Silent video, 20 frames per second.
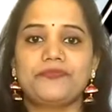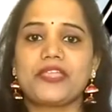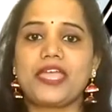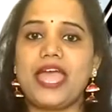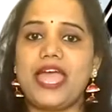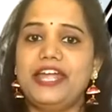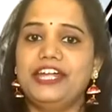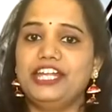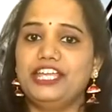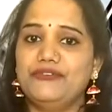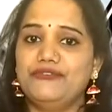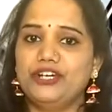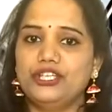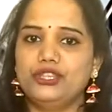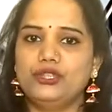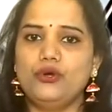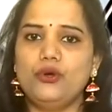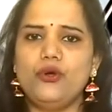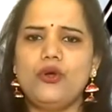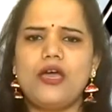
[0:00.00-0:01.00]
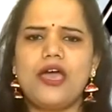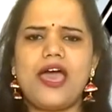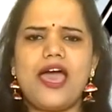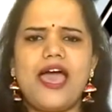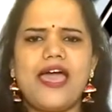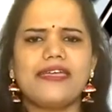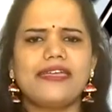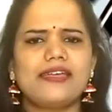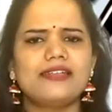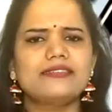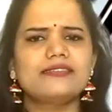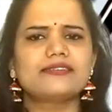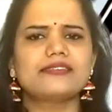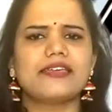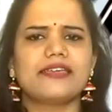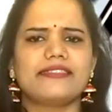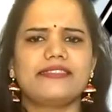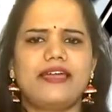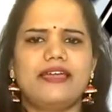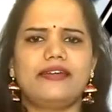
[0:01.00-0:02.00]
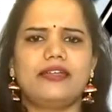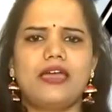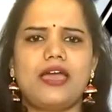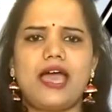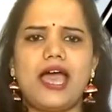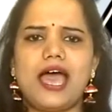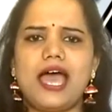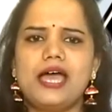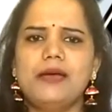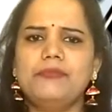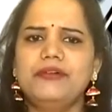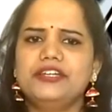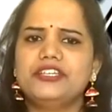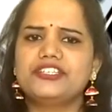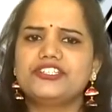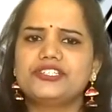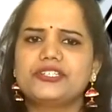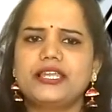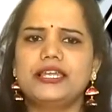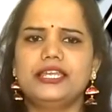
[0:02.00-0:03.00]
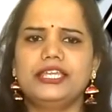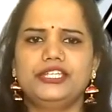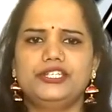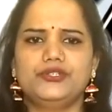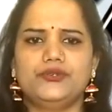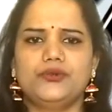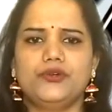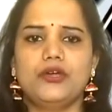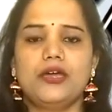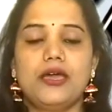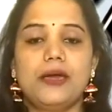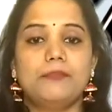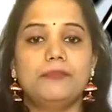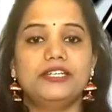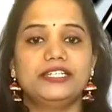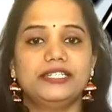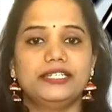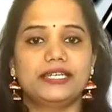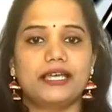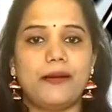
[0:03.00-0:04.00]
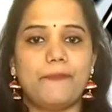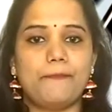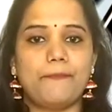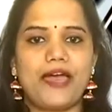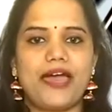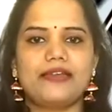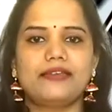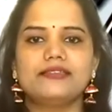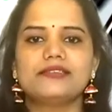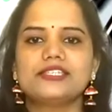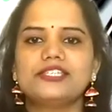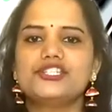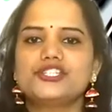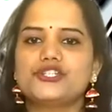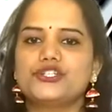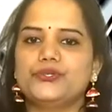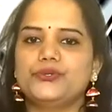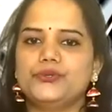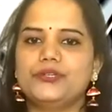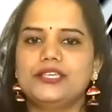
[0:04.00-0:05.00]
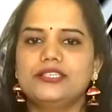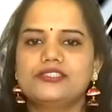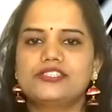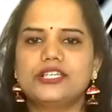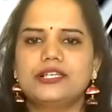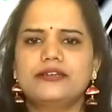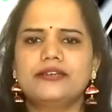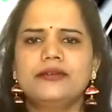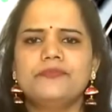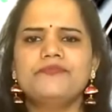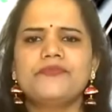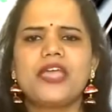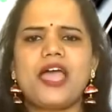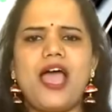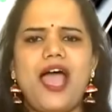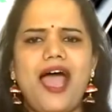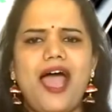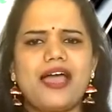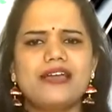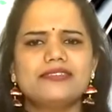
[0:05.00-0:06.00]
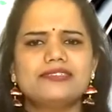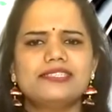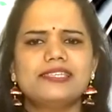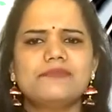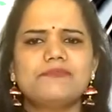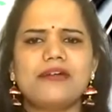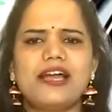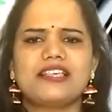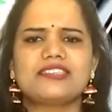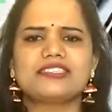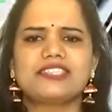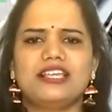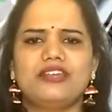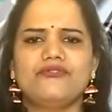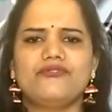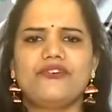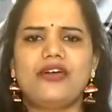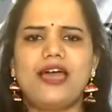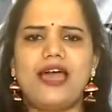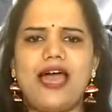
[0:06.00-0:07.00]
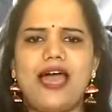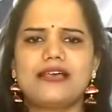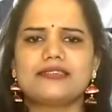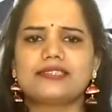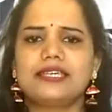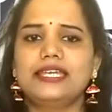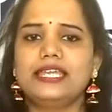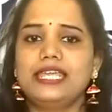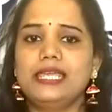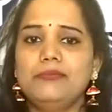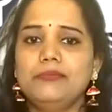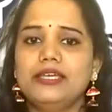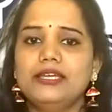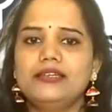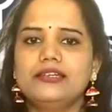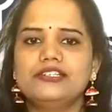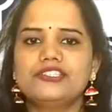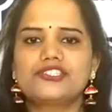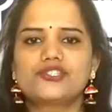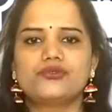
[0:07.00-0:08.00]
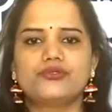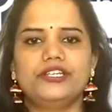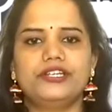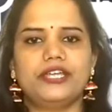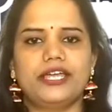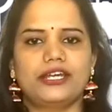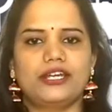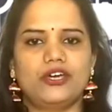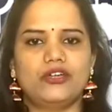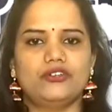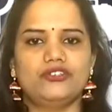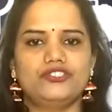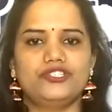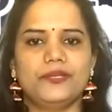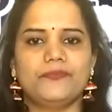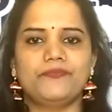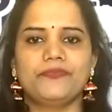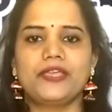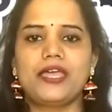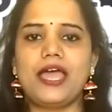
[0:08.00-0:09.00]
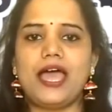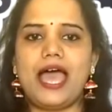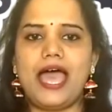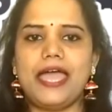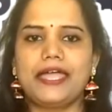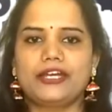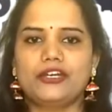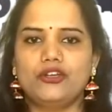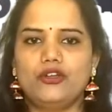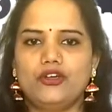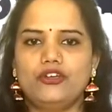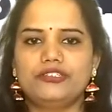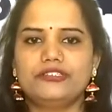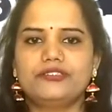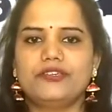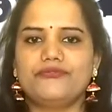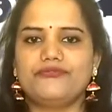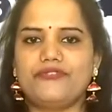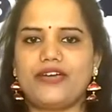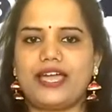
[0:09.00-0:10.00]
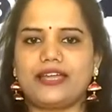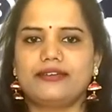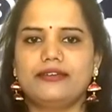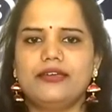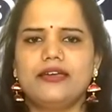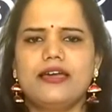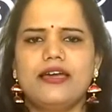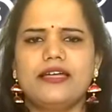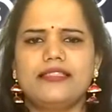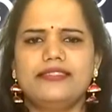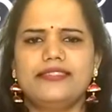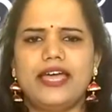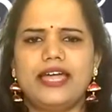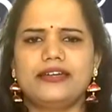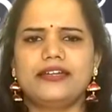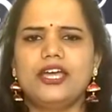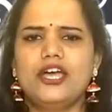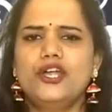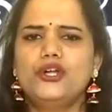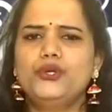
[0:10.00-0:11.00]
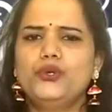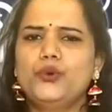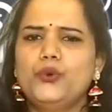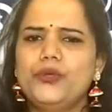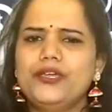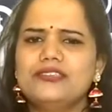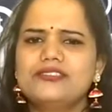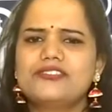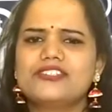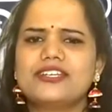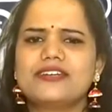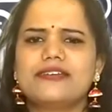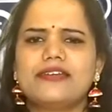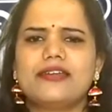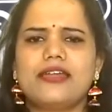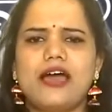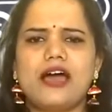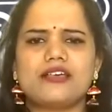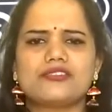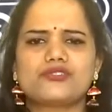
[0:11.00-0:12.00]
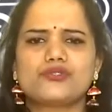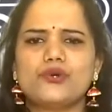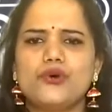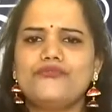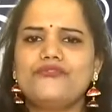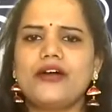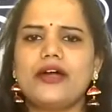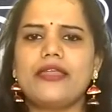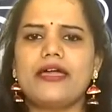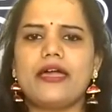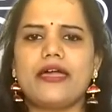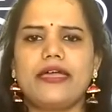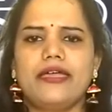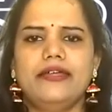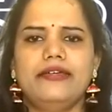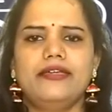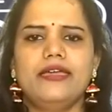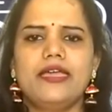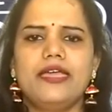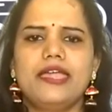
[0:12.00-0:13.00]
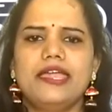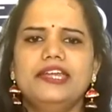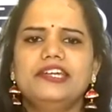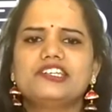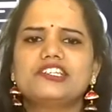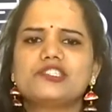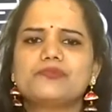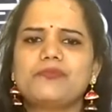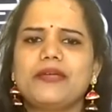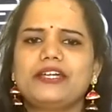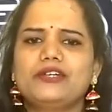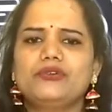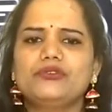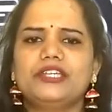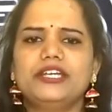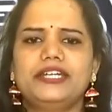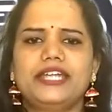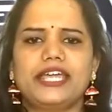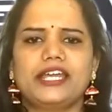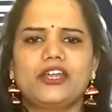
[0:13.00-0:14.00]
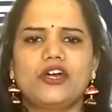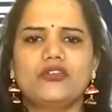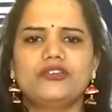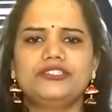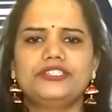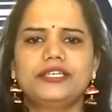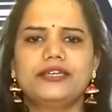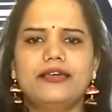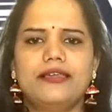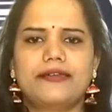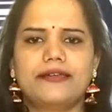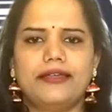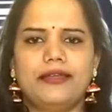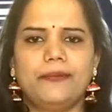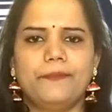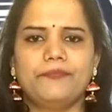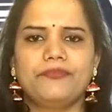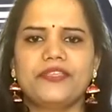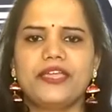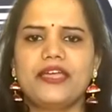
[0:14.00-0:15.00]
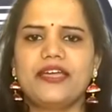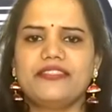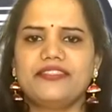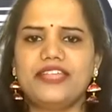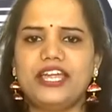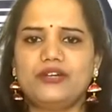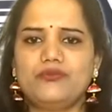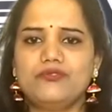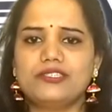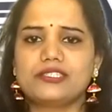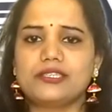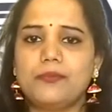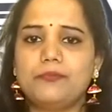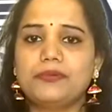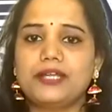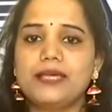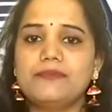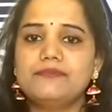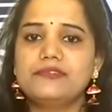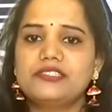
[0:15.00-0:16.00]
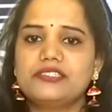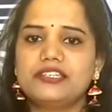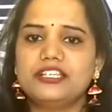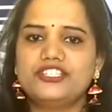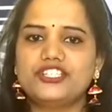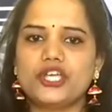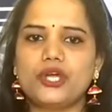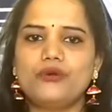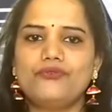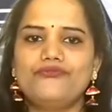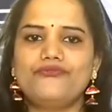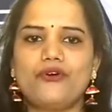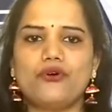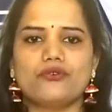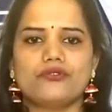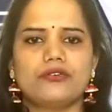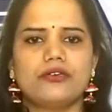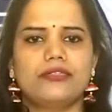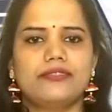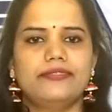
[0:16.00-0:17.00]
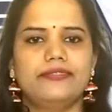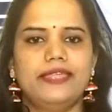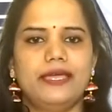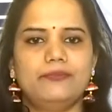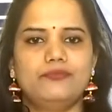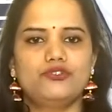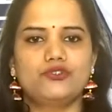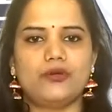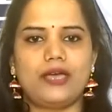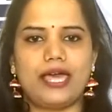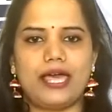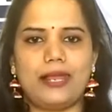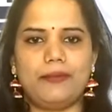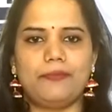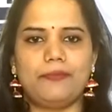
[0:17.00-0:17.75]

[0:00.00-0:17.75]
And even though I can say that I am a digital native, but in comparison to today's children, I see myself as an immigrant to the technology. I acknowledge the fact that today's children are so far ahead in respect to the technological realm that we sometimes reach out for them to help.